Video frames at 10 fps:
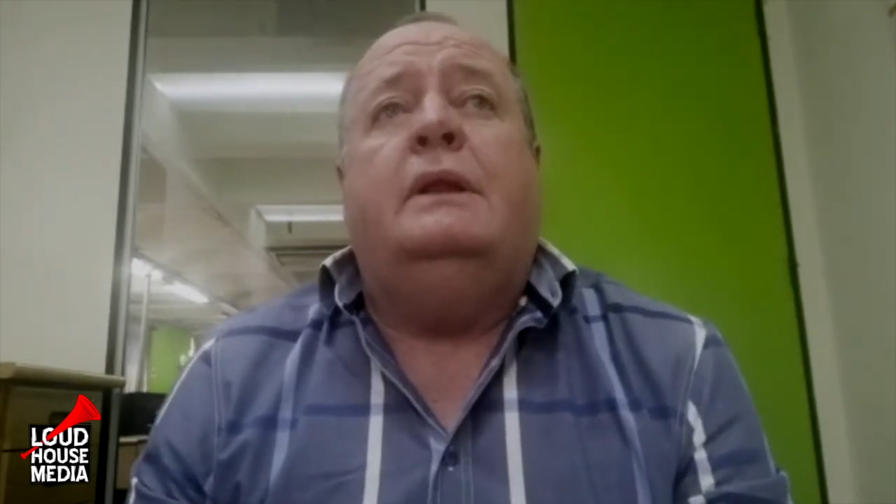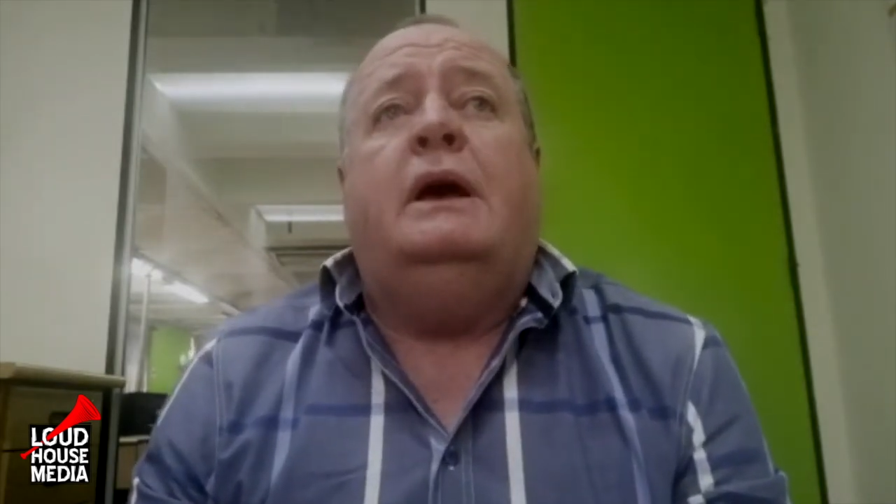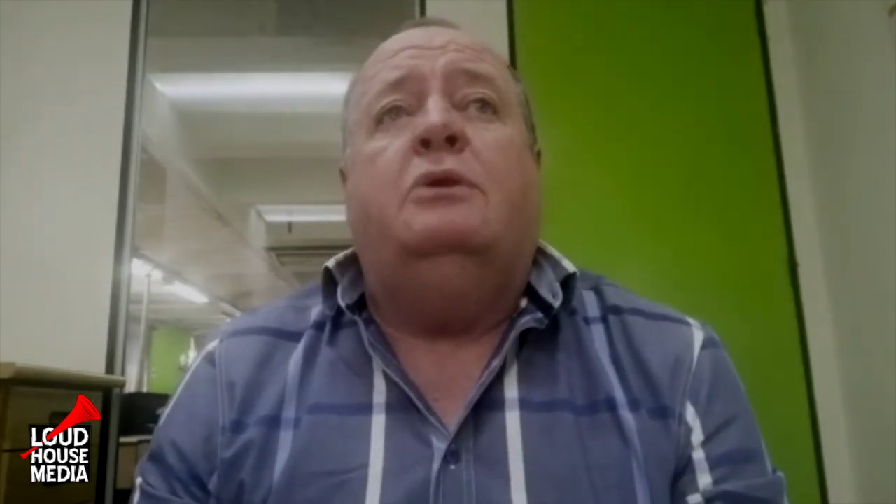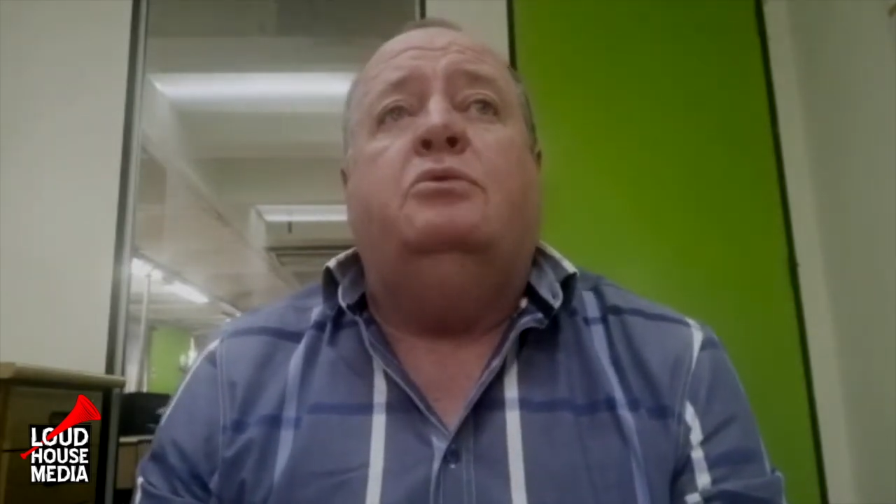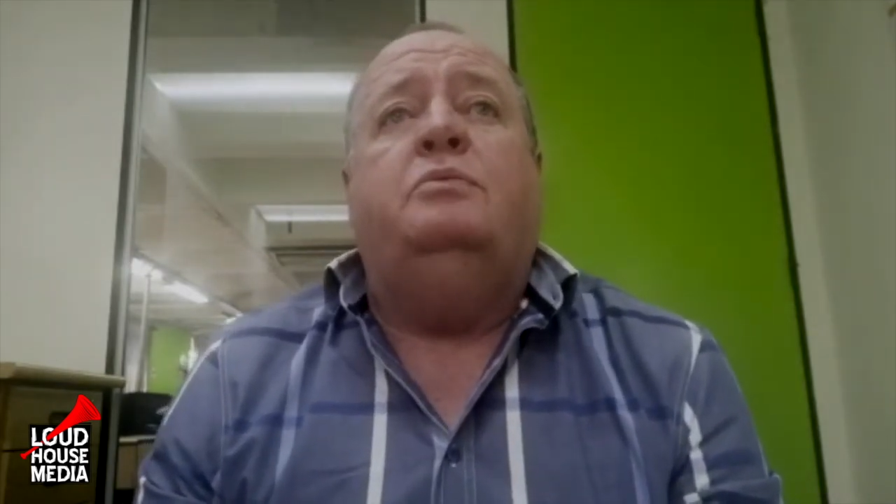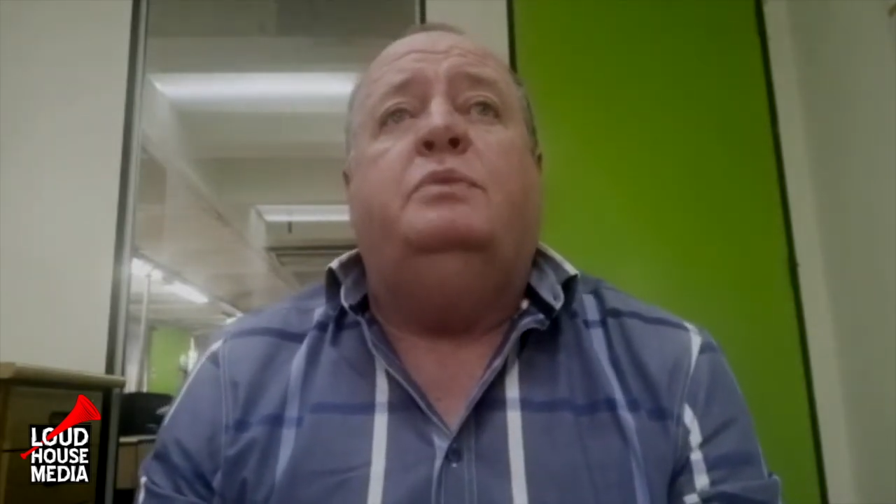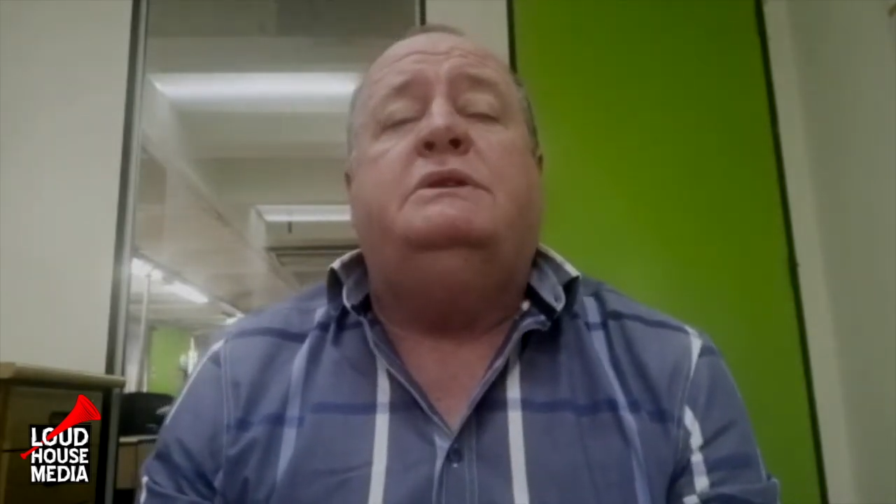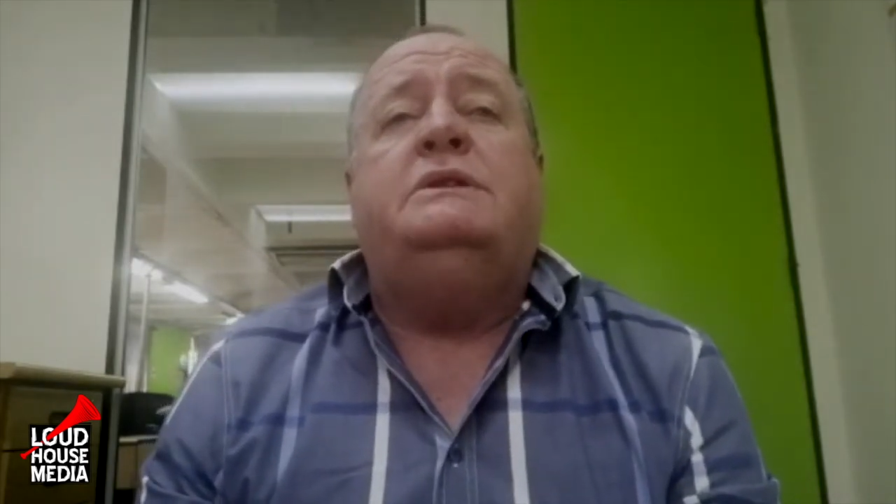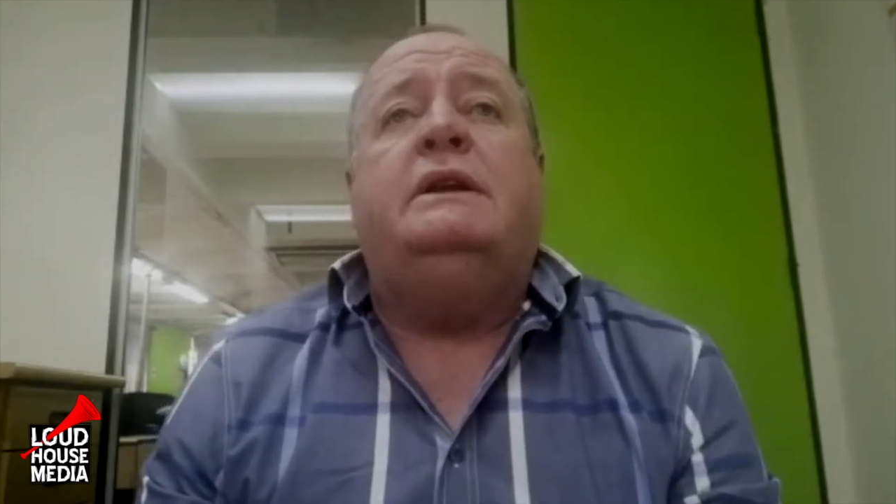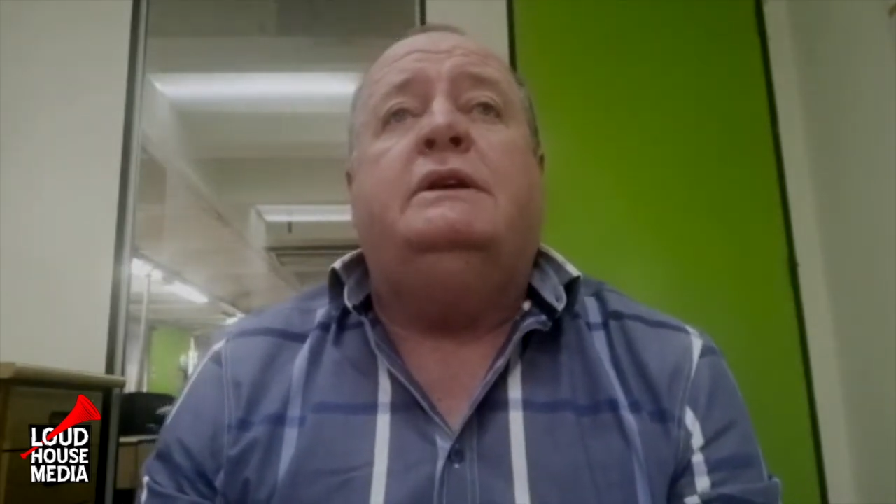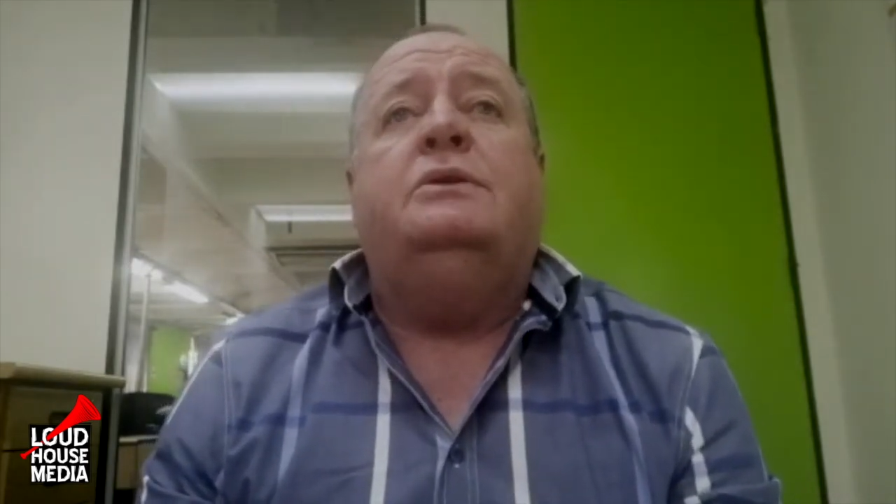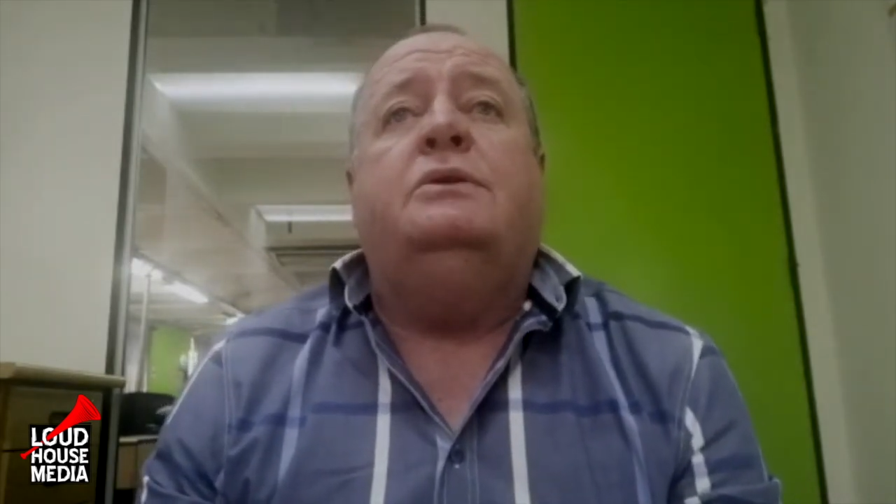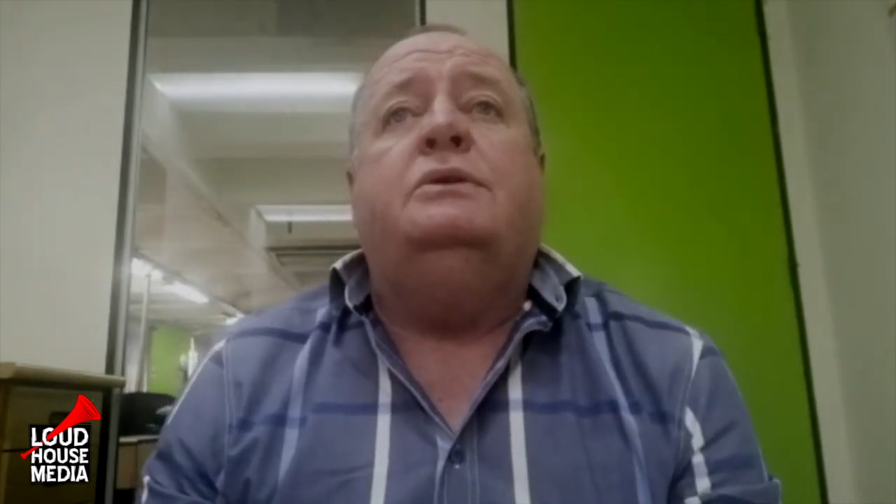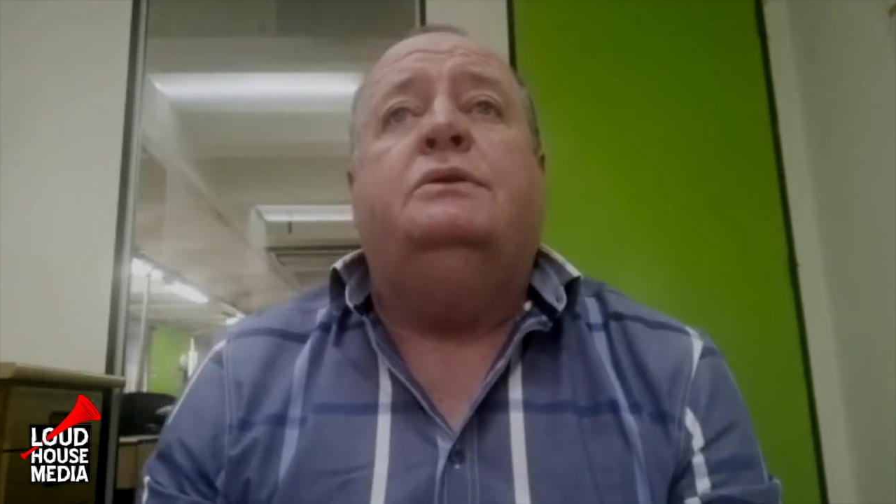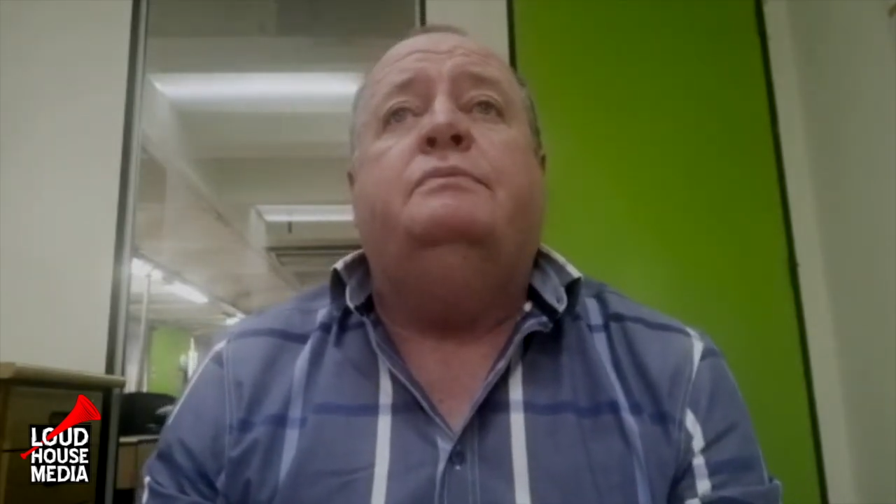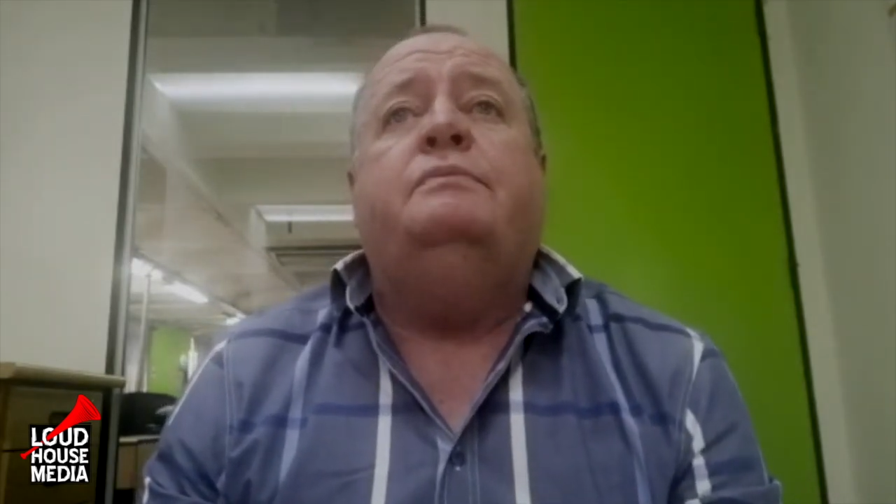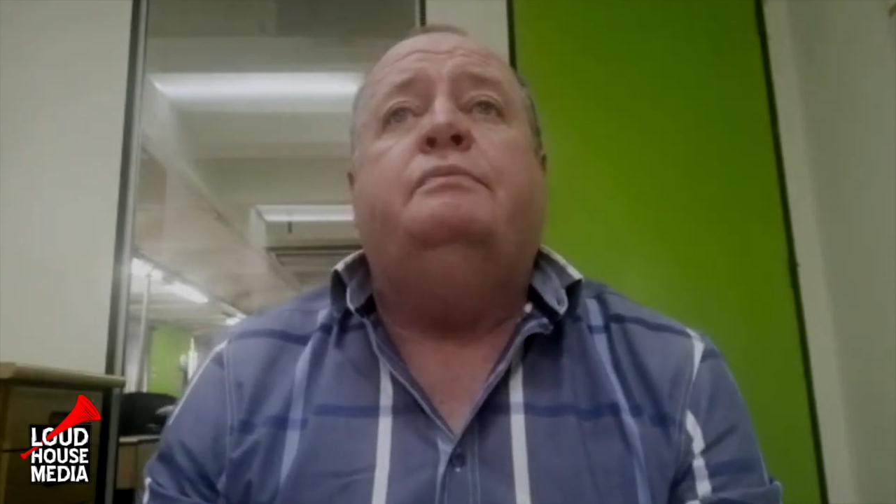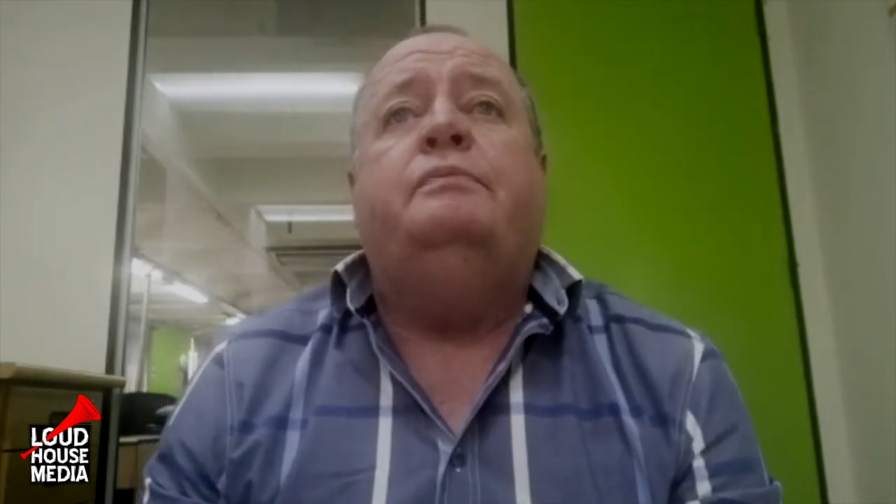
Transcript: I would be telling her